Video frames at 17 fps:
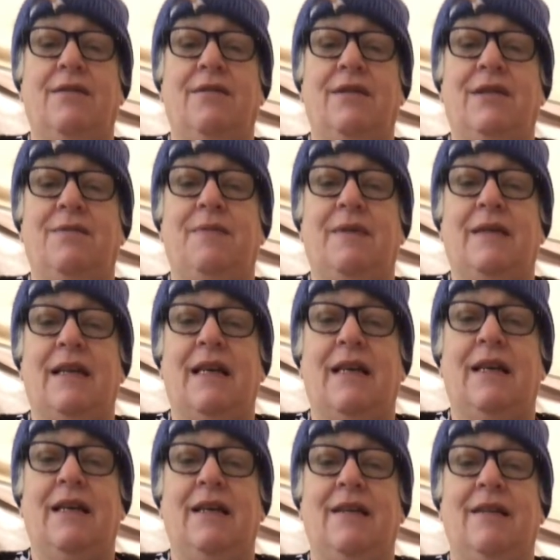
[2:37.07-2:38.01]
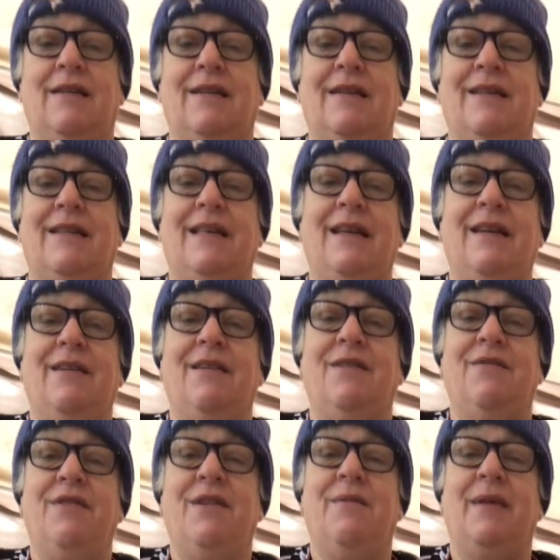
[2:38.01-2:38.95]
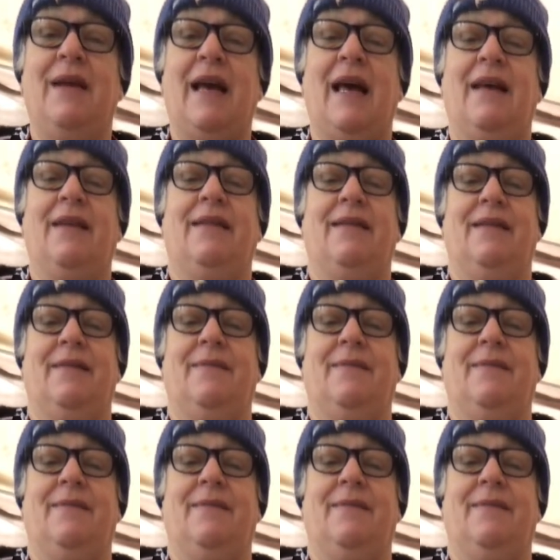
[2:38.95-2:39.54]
Krispies in. So I'll see you in a few minutes.